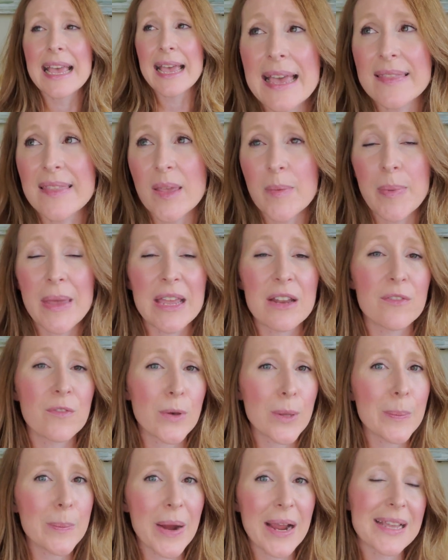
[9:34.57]
and they paid
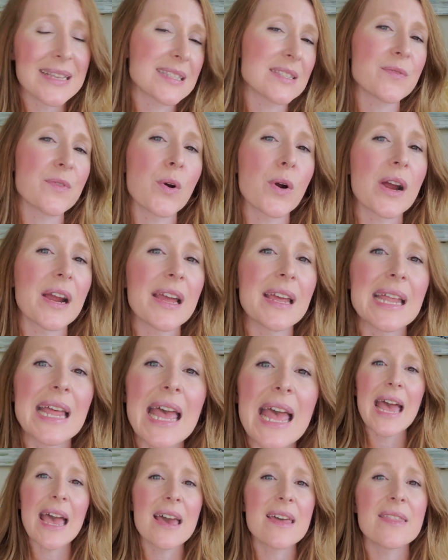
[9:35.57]
full price for it,
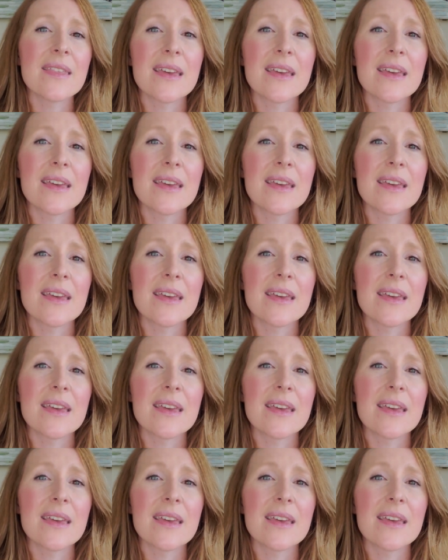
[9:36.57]
and